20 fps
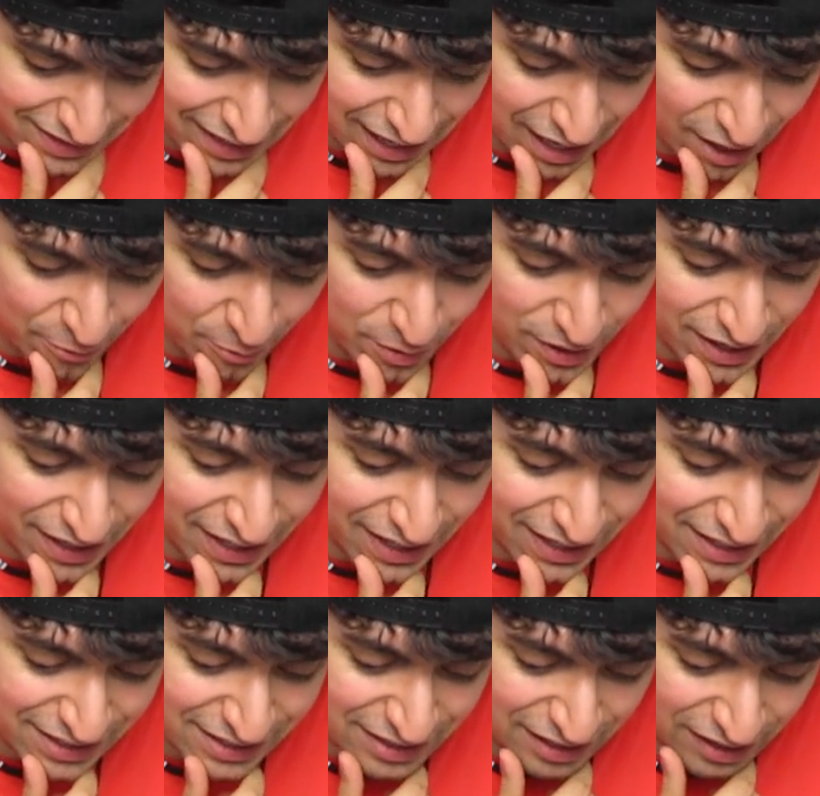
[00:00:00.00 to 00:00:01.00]
got
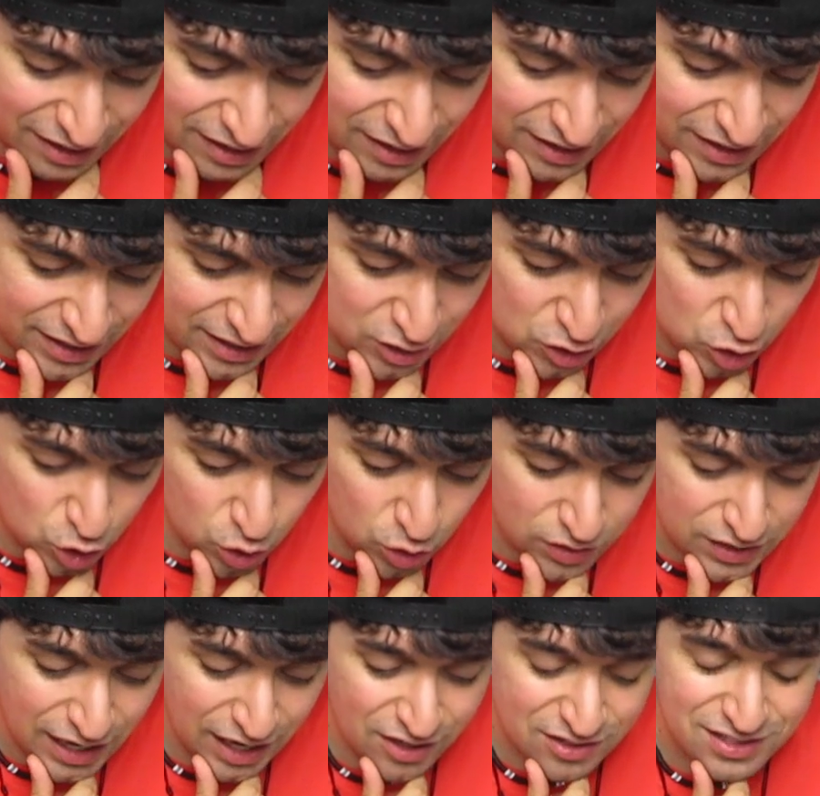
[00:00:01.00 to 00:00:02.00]
released in
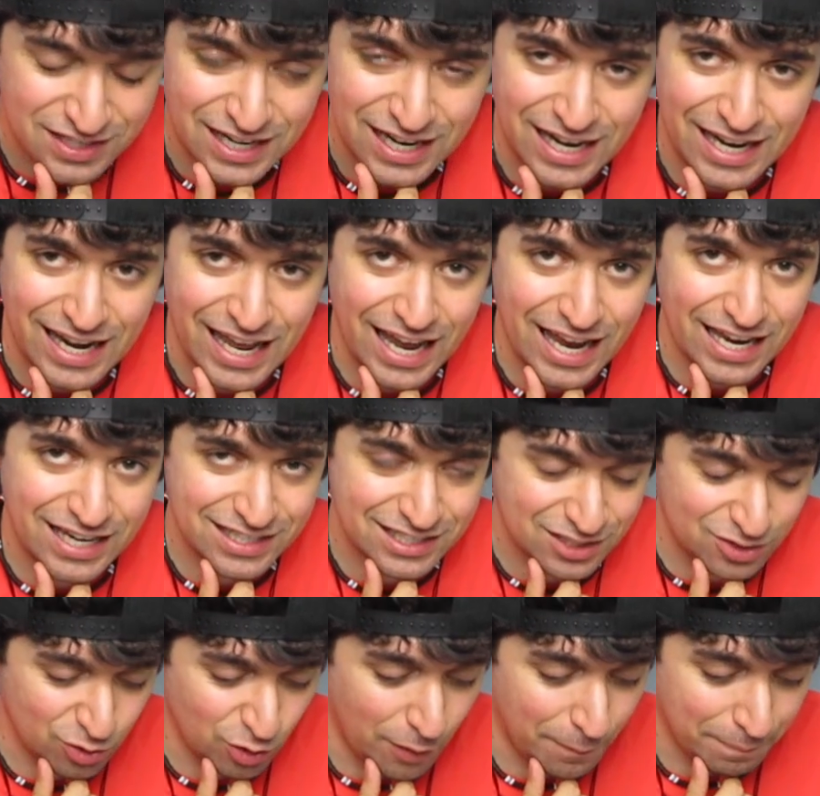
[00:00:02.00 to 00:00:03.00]
2008,
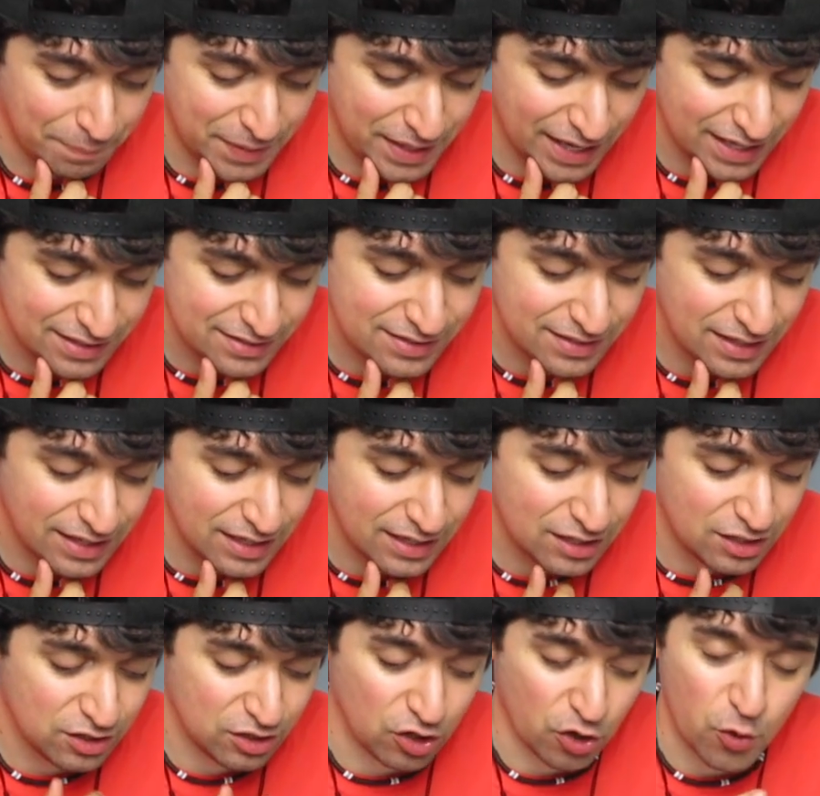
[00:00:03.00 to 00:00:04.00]
so I'm
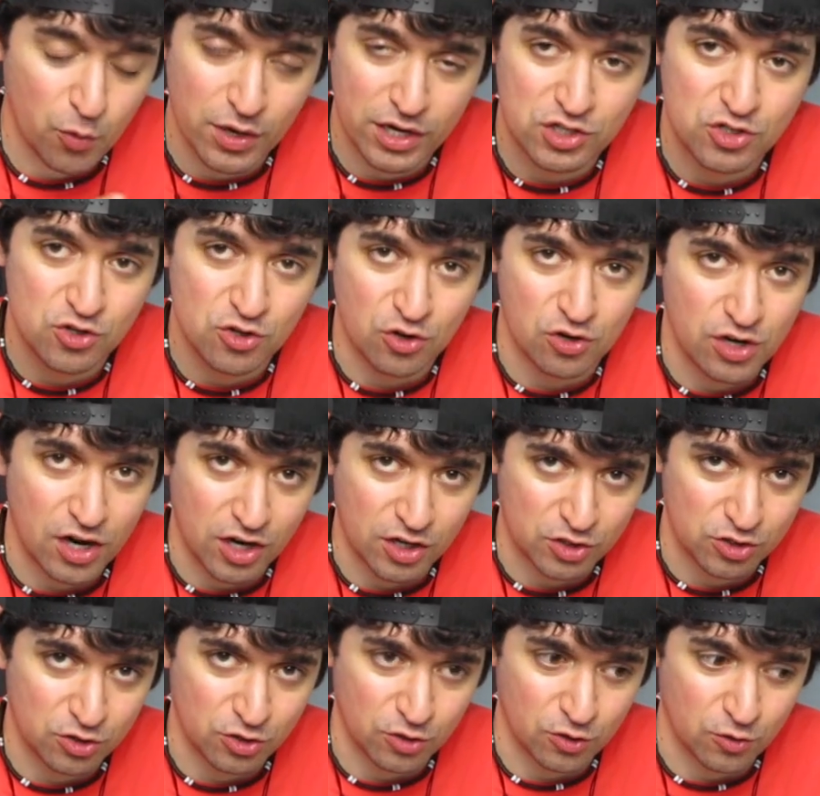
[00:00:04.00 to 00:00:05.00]
guessing the original
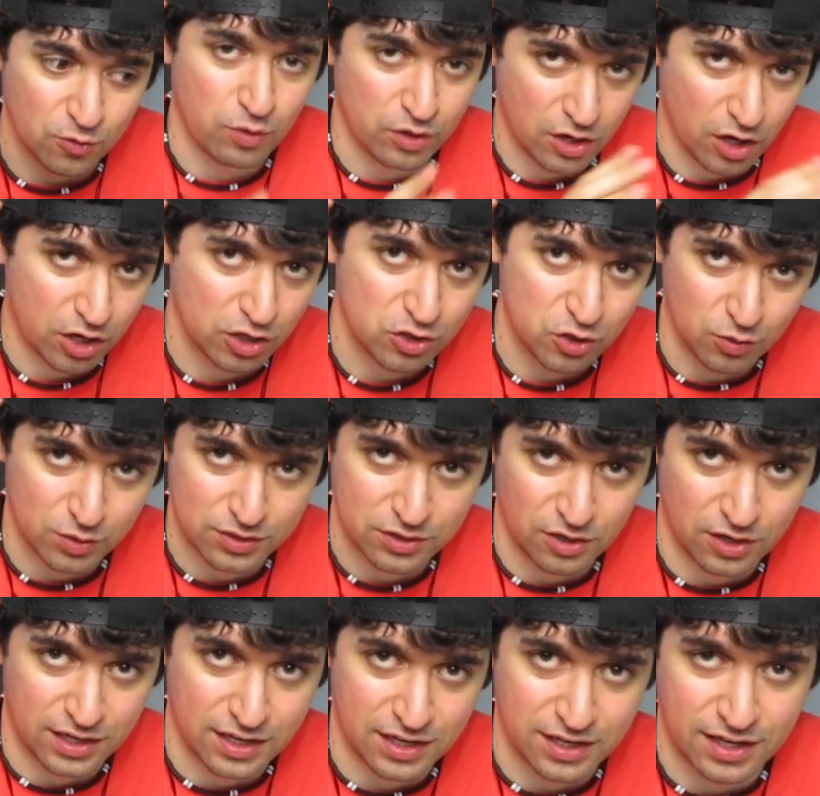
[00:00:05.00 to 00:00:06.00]
Naruto, when Naruto was
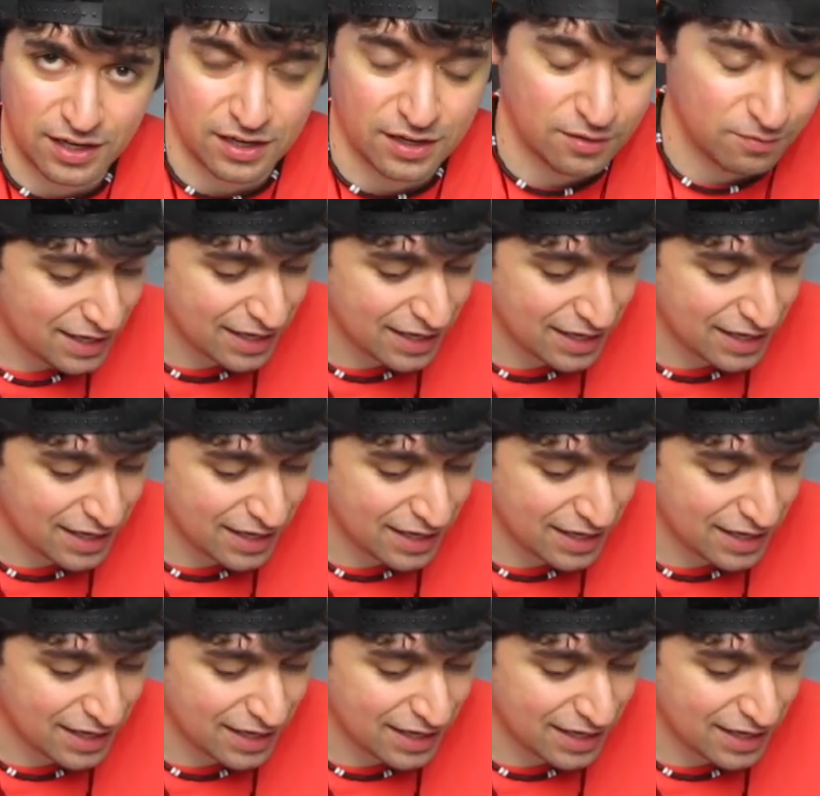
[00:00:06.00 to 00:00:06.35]
still, like, a kid.